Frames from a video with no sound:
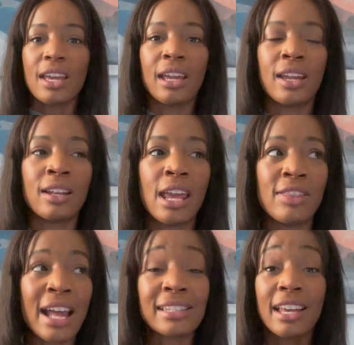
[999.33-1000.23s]
And
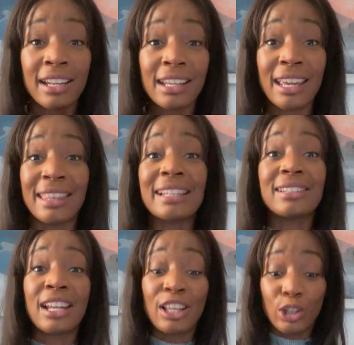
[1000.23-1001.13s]
again, that's
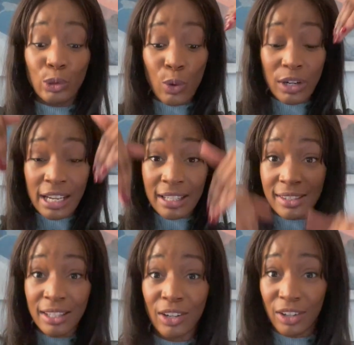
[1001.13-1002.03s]
letting the Lord in the
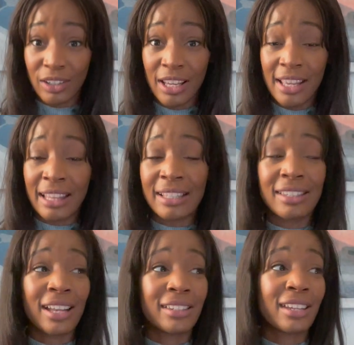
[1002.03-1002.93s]
center. That's
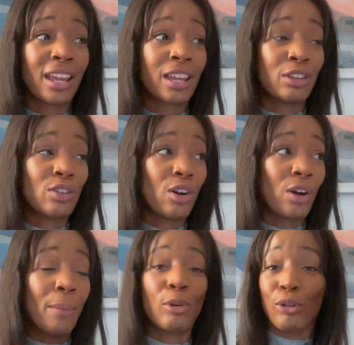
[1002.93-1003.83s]
not saying,
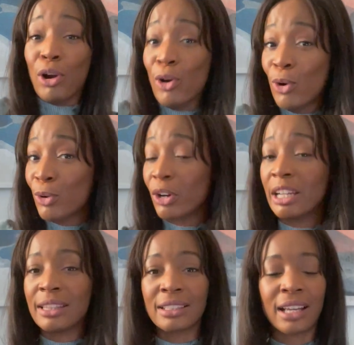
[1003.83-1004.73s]
I'm grown or
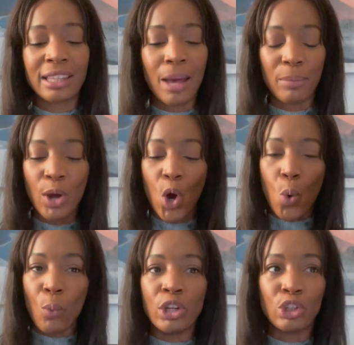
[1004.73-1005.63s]
anything like that. But
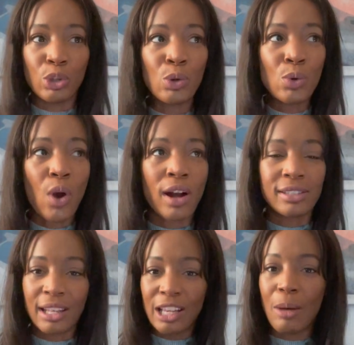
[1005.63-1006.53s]
when you are
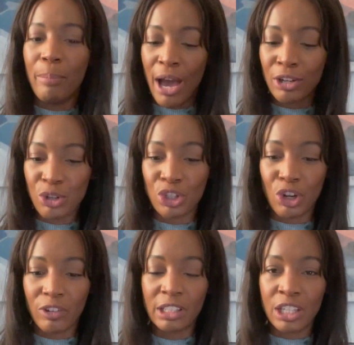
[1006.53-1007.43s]
setting up boundaries in
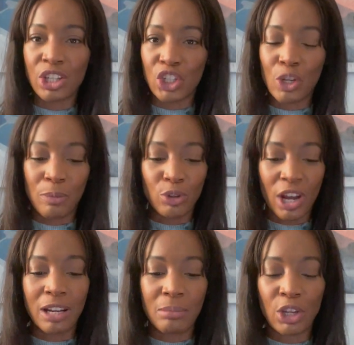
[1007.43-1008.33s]
your relationship and
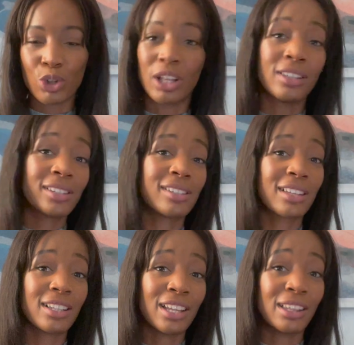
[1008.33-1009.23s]
trying to make sure that this is
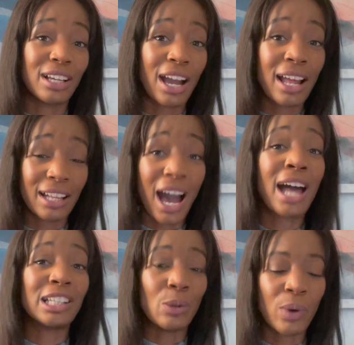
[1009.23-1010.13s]
done the
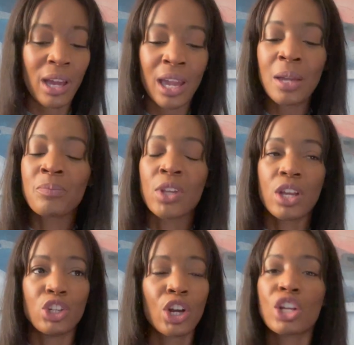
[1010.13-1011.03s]
godly way,
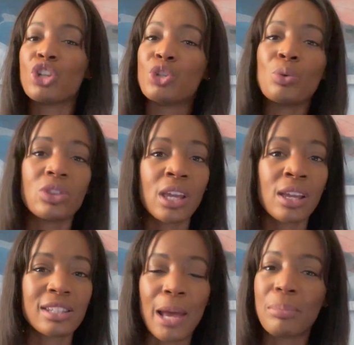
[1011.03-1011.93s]
you're going to do
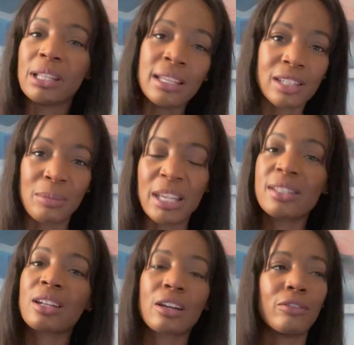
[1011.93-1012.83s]
things that please him. He's
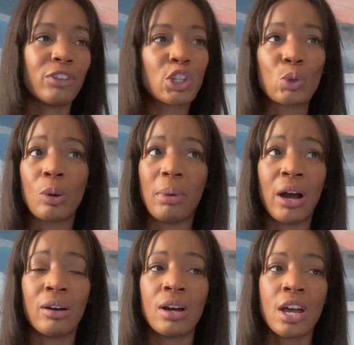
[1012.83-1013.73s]
going to convict you
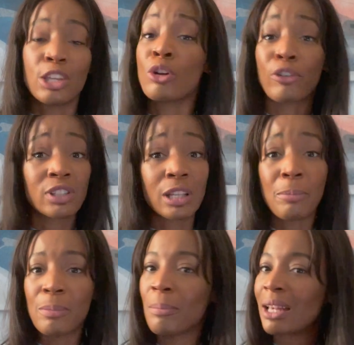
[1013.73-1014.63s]
about, for some
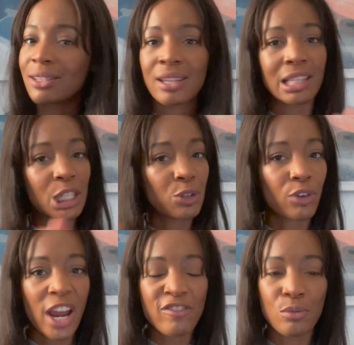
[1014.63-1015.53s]
people, I'm not saying this is
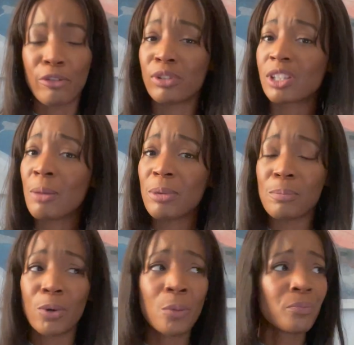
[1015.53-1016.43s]
for everyone. For some
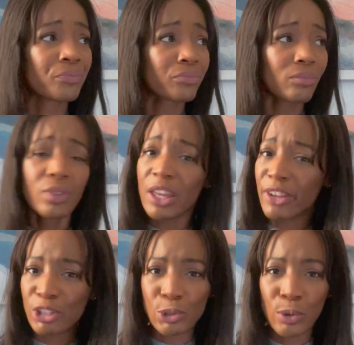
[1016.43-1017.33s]
people,
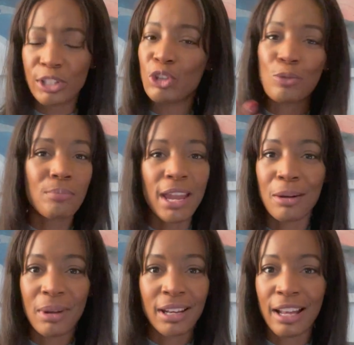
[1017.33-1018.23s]
there's stories that you may or
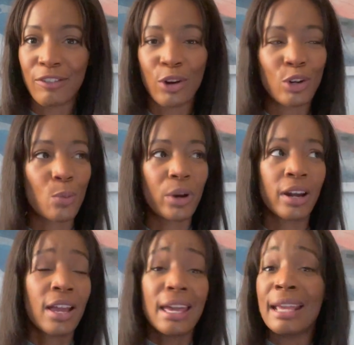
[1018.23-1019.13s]
may not have heard of
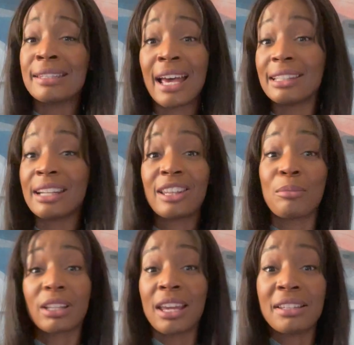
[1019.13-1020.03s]
where he's not leading
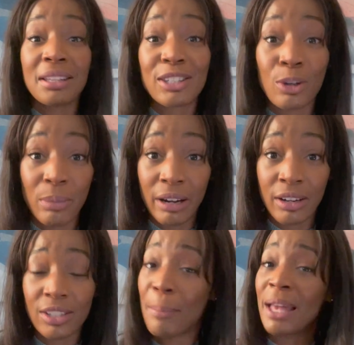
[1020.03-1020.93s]
them a kiss until
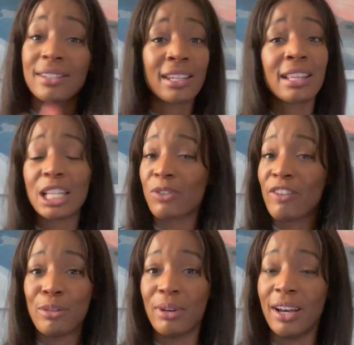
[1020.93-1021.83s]
marriage. I'm not saying that's for
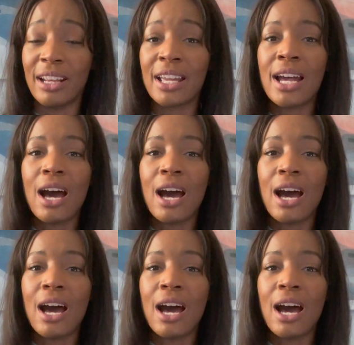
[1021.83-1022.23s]
everybody.